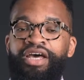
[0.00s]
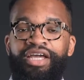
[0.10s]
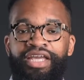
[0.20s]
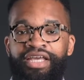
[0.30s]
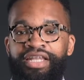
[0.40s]

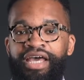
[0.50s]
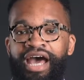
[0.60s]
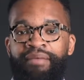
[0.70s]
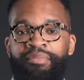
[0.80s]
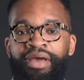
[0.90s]
Again,
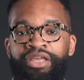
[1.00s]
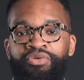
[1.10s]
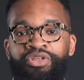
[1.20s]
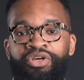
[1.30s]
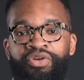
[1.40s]
I'm
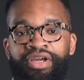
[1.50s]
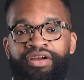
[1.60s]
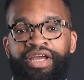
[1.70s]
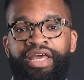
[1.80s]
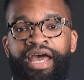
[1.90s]
Emmanuel
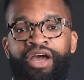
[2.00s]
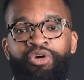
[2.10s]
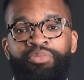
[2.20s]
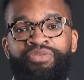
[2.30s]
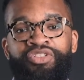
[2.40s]
LeGrair, and I
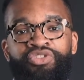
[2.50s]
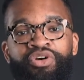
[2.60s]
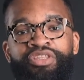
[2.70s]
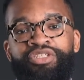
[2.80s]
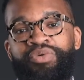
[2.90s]
hope you've
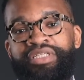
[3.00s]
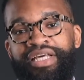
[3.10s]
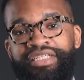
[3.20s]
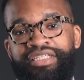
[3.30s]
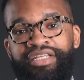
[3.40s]
enjoyed this week's
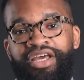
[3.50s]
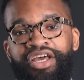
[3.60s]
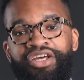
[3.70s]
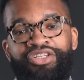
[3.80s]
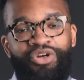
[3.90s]
lesson.
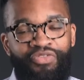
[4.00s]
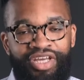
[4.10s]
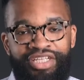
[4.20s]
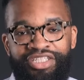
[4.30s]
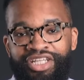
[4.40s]
Don't
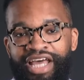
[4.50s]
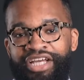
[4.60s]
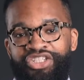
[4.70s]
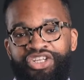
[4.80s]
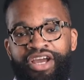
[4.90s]
forget to
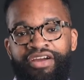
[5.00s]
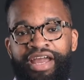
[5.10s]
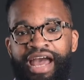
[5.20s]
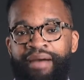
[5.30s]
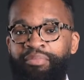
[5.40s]
like, share,
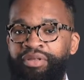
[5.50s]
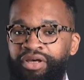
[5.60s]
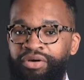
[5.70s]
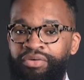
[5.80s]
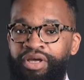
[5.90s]
and comment
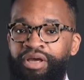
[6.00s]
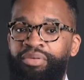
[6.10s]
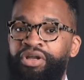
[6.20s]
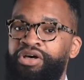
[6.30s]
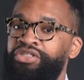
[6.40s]
below,
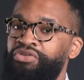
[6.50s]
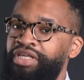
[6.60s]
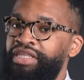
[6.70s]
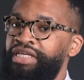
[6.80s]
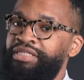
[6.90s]
but also
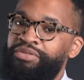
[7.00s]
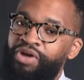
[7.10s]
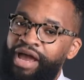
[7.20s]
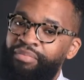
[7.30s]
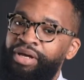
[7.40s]
hit that
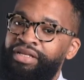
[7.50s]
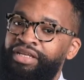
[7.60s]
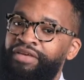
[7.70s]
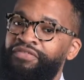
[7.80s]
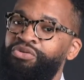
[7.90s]
subscribe
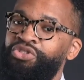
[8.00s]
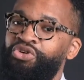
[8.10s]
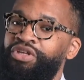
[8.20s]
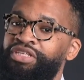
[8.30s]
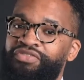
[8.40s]
button if you
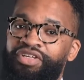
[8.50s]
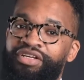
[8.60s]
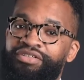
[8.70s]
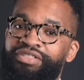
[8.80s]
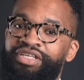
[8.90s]
enjoy these
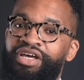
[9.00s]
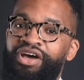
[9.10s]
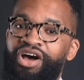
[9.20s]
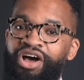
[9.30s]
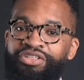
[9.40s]
videos.
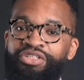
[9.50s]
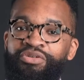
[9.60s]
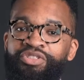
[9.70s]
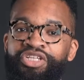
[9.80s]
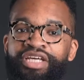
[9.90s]

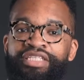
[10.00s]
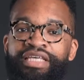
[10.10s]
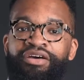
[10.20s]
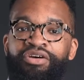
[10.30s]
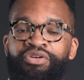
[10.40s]
Also, check us
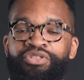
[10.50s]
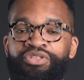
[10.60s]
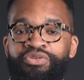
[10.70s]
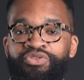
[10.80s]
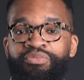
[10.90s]
out on our
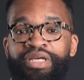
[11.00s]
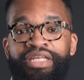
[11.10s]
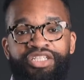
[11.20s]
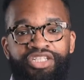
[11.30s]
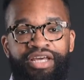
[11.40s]
social
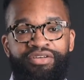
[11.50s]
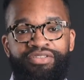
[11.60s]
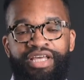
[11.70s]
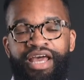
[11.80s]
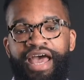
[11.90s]
media
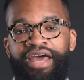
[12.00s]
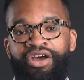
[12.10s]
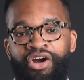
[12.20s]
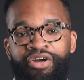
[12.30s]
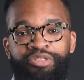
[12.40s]
channels at
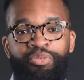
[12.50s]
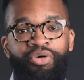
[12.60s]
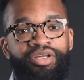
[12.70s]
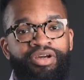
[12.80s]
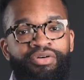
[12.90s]
RH
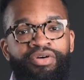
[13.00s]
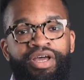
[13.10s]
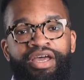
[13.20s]
Boyd Co.